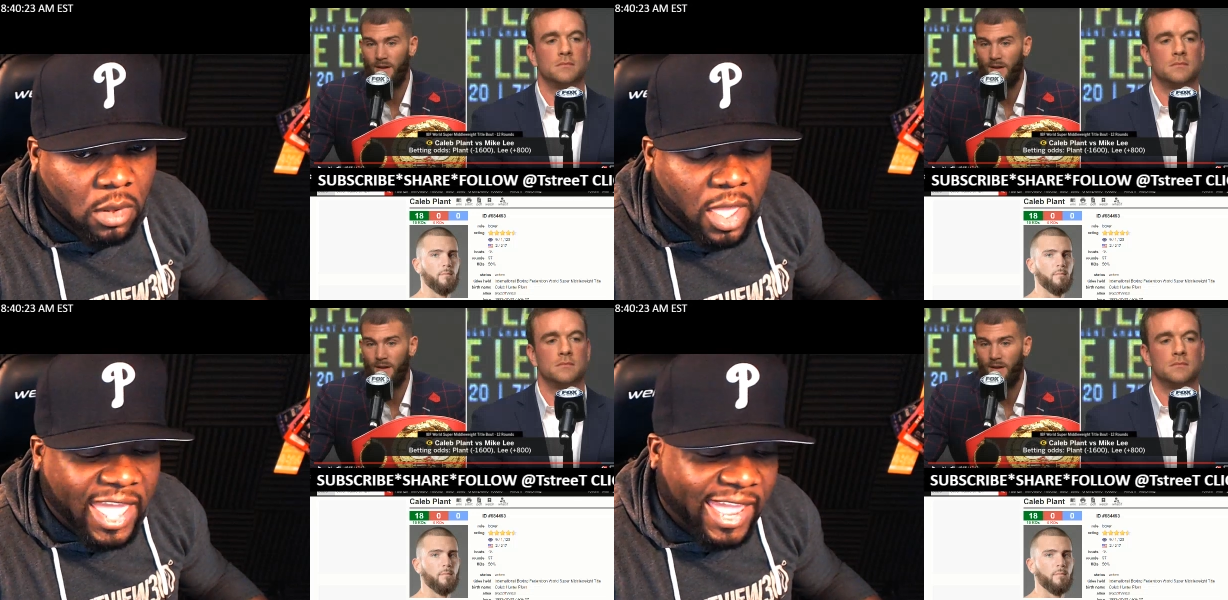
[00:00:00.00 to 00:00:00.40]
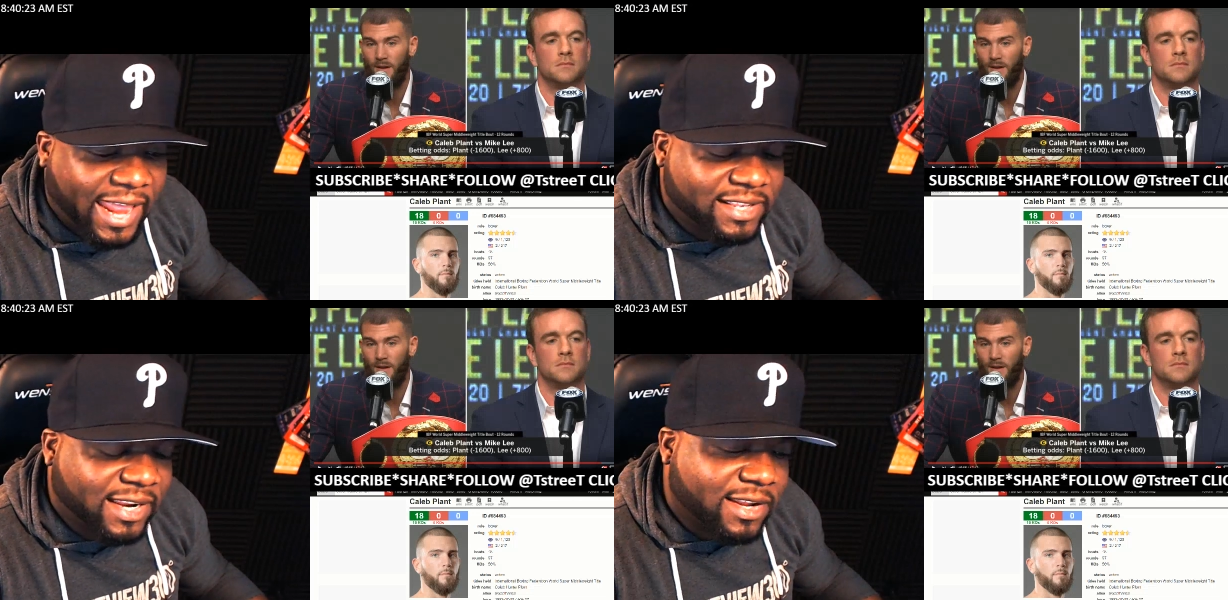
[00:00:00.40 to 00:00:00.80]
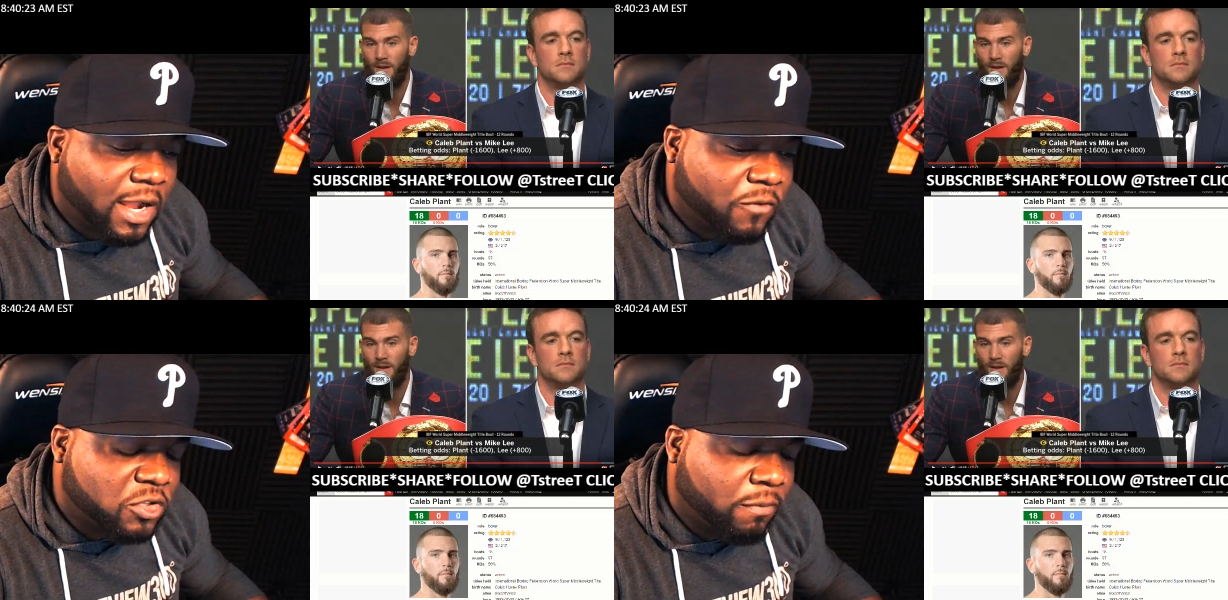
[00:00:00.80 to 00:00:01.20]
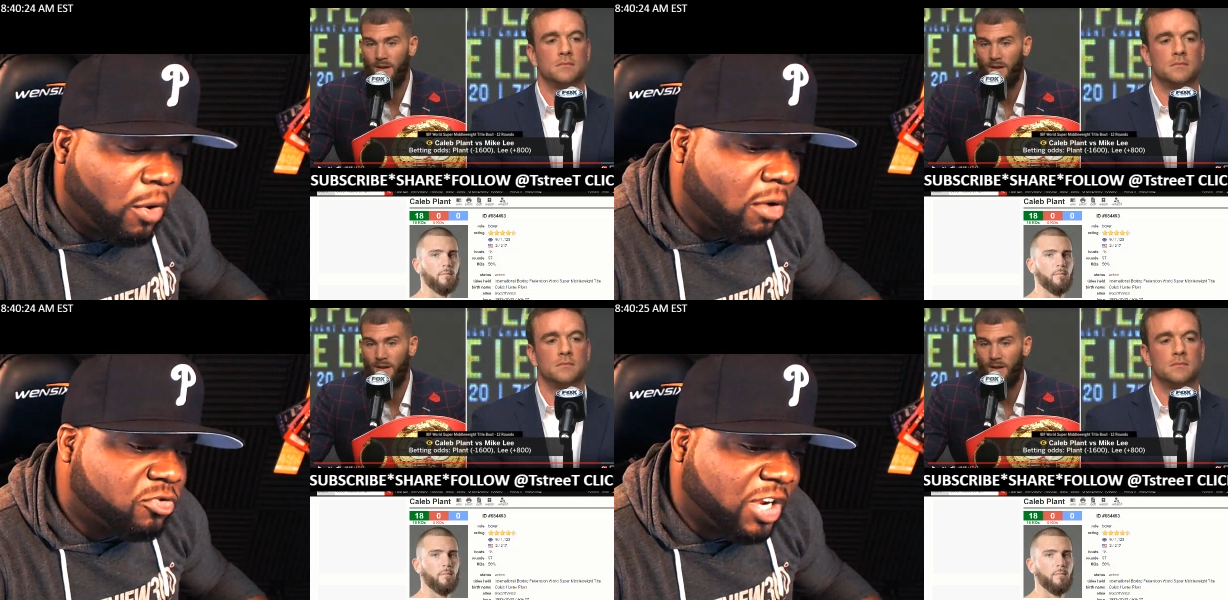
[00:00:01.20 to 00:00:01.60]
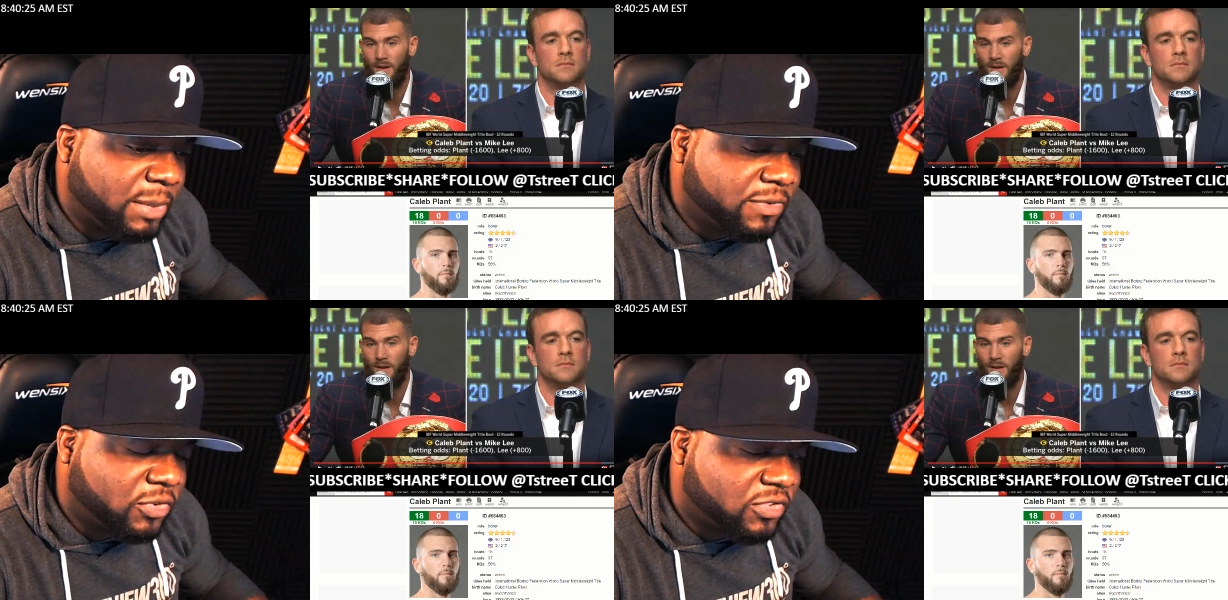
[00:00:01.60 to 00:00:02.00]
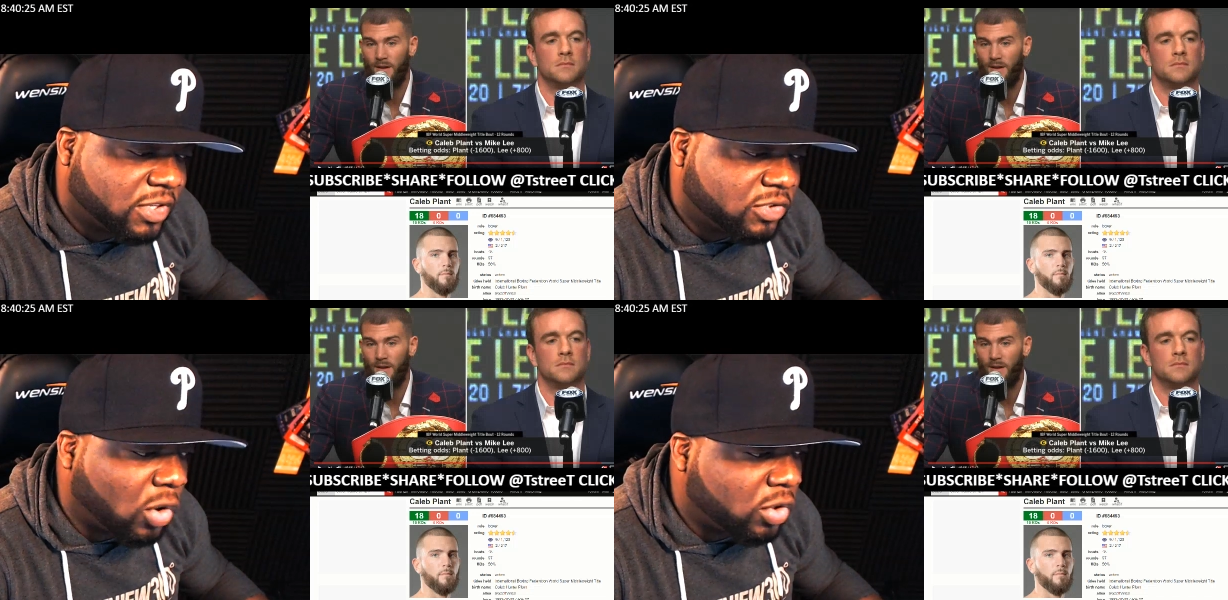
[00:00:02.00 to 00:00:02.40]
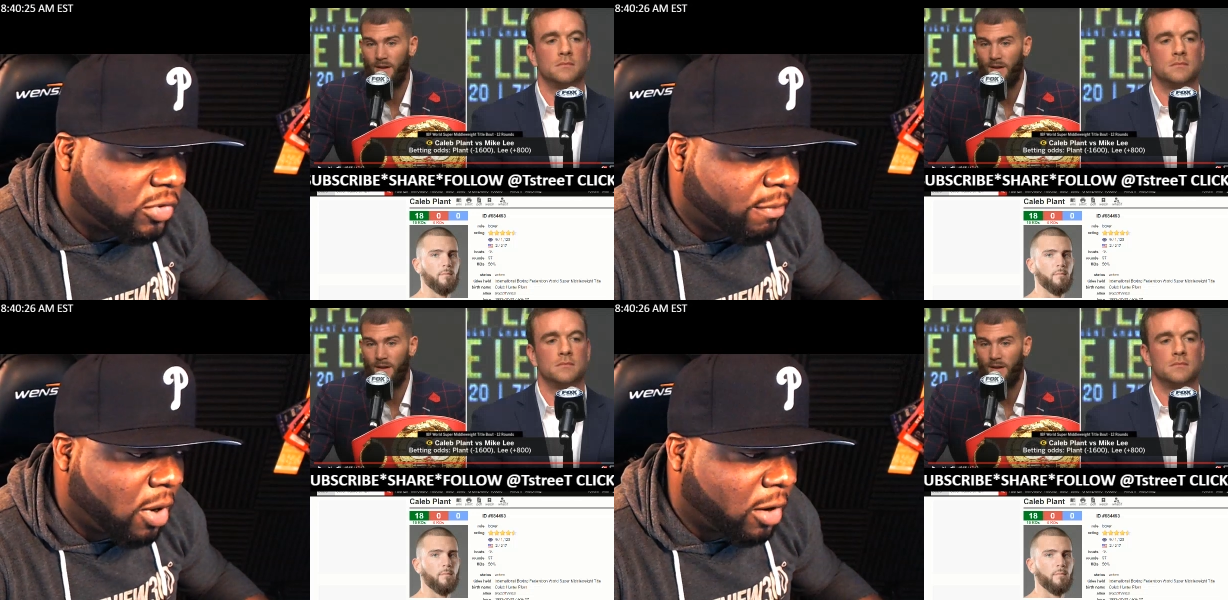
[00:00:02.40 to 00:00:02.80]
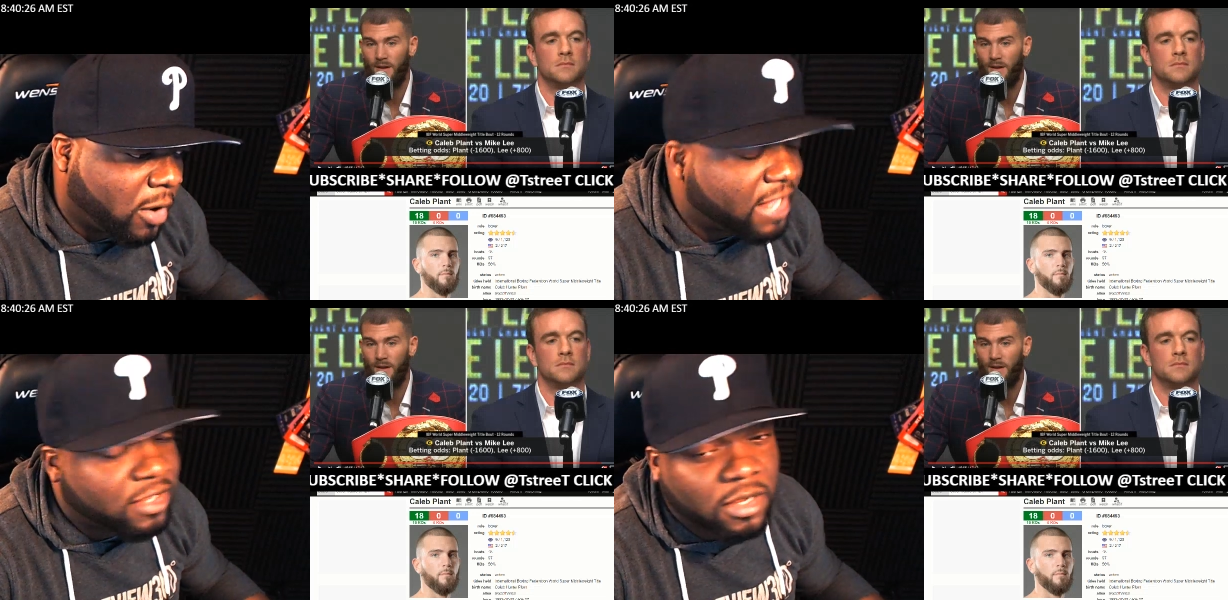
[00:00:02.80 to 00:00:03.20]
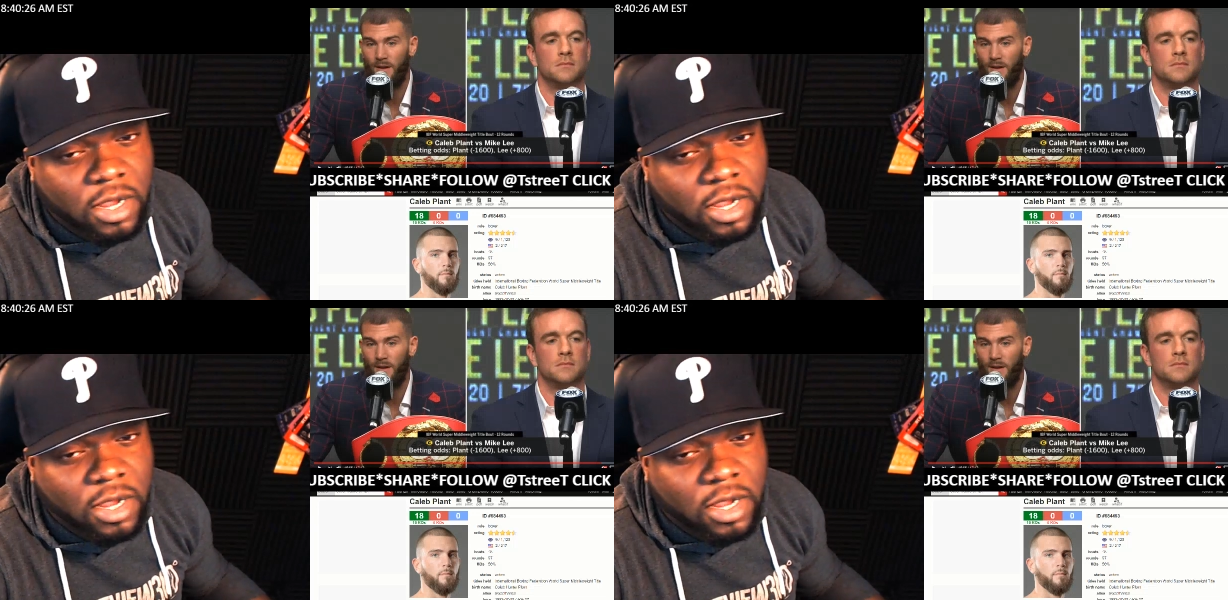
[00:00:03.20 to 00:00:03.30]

Speaker 1: And I didn't cover Jamal James versus Antonio DeMarco. I did cover